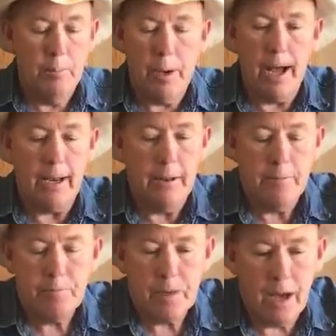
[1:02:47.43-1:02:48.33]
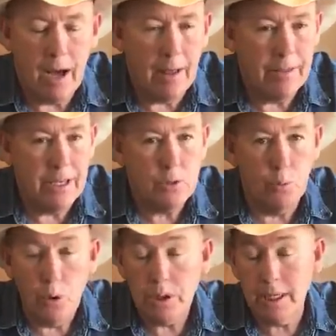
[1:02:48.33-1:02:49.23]
But uh, this
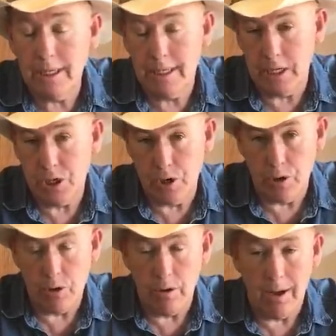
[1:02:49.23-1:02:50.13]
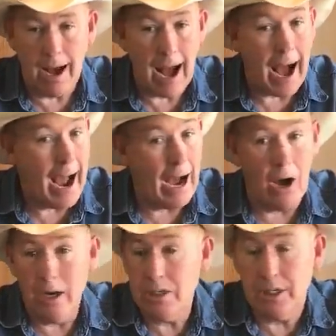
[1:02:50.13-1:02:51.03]
wood conditioner, I
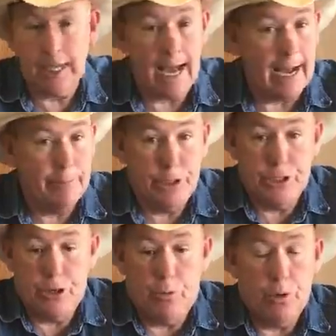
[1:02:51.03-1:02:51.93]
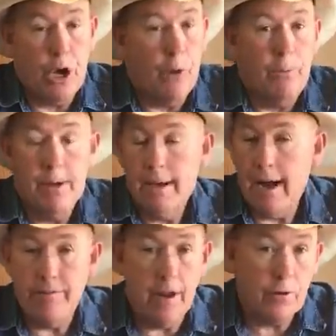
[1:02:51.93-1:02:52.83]
honestly, I just don't know.
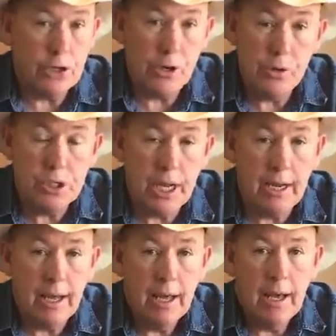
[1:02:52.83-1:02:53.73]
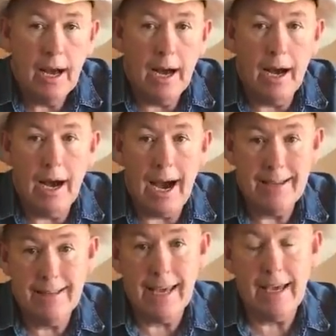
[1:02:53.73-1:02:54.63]
I've never used it. Uh,
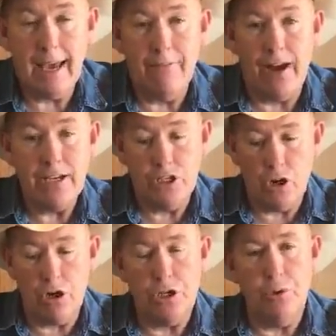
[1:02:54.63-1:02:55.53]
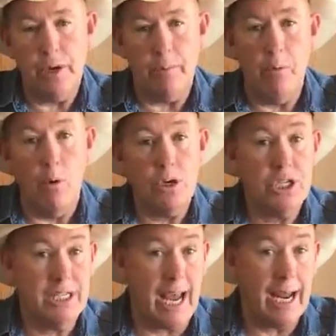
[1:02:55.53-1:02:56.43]
I think if I start doing
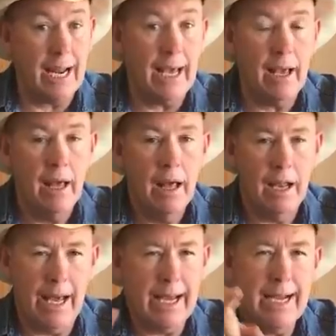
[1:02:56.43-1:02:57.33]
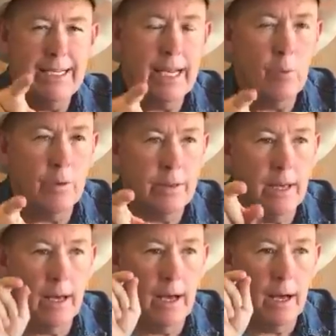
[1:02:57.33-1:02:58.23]
more staining, like I did with
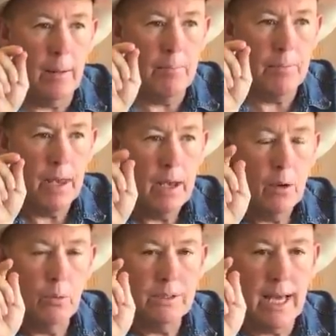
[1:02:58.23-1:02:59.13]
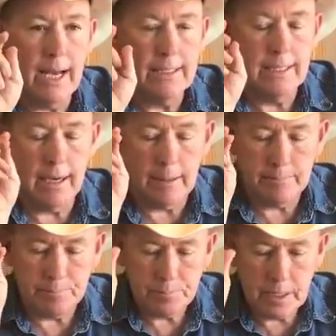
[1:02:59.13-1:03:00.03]
the um, with that uh,
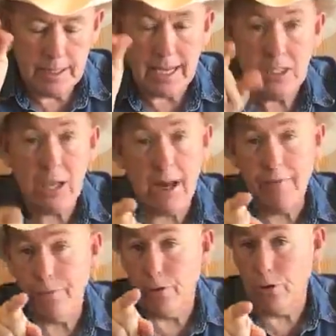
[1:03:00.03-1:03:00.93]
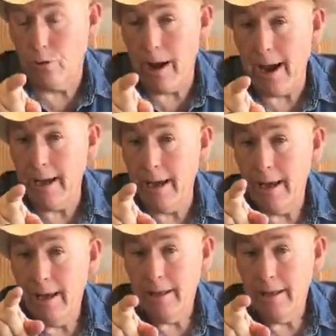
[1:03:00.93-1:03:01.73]
that sign for Greg,